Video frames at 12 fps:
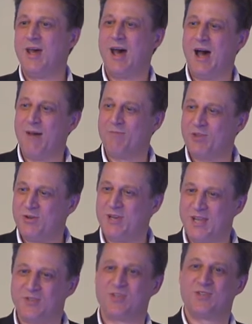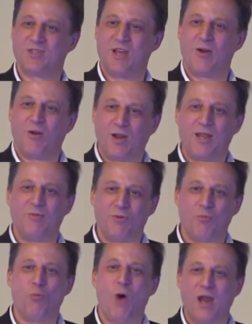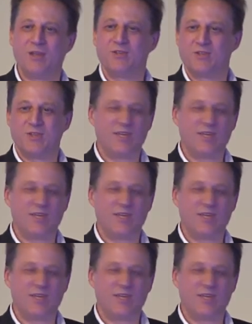that necessarily one is